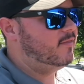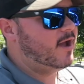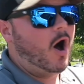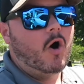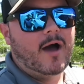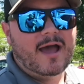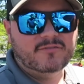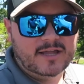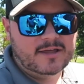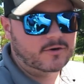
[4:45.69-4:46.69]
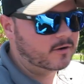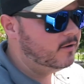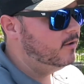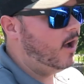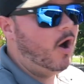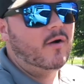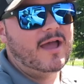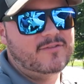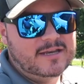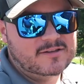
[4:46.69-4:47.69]
they all have leather, all
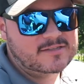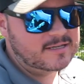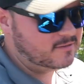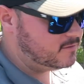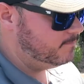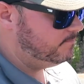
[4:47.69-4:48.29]
have heated seats.